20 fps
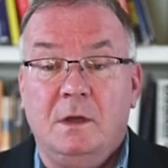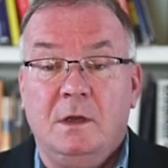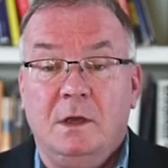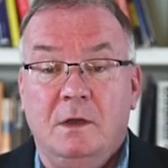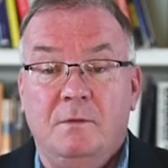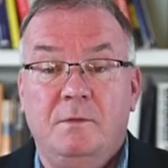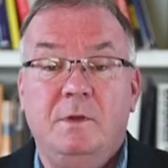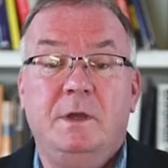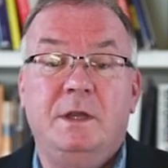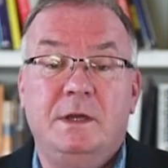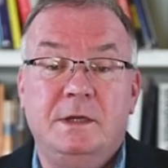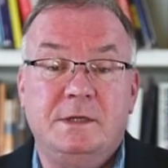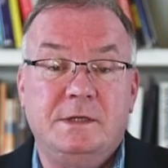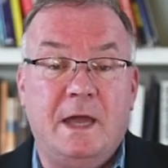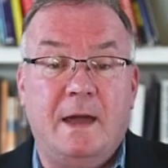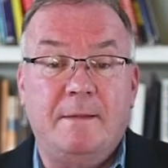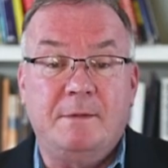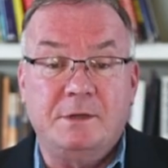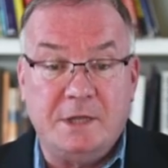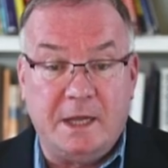If we can
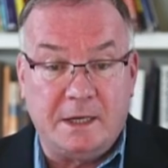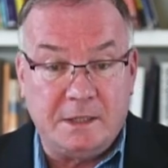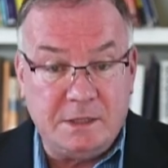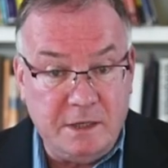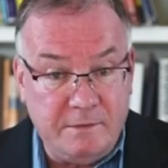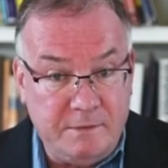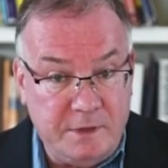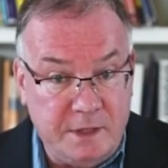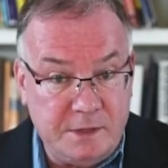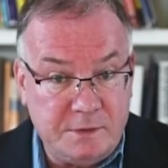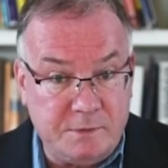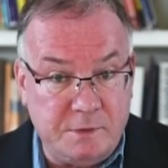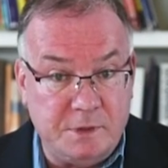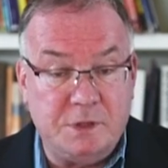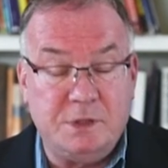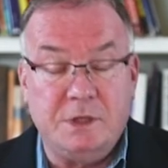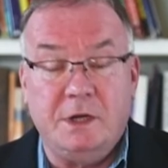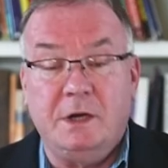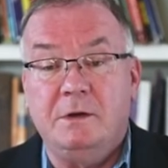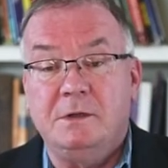establish activities we
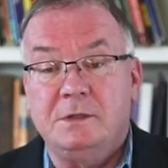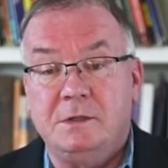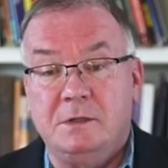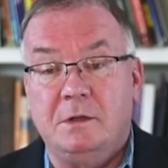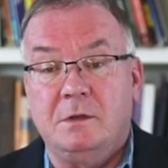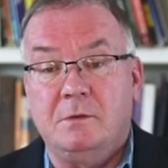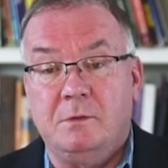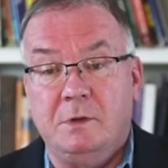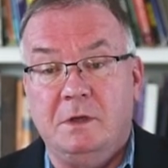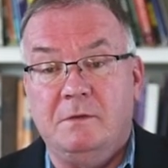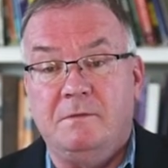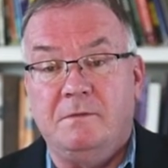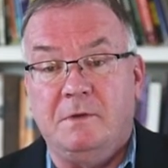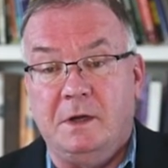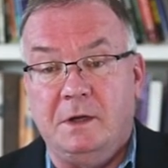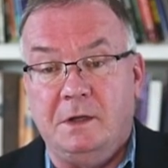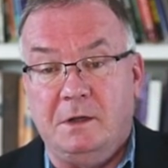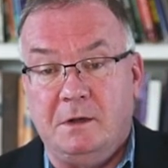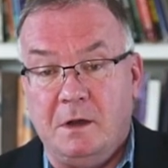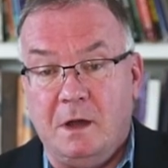share, it's another way of
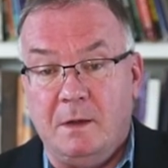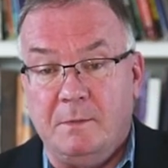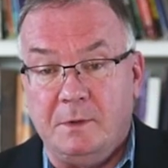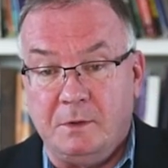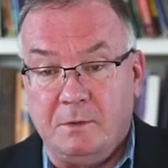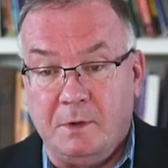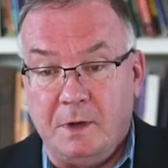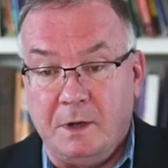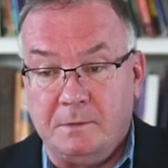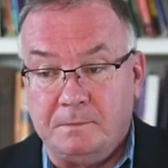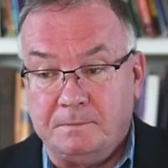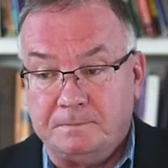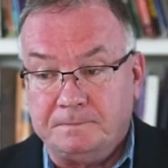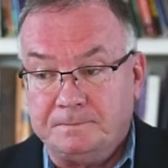finding common ground.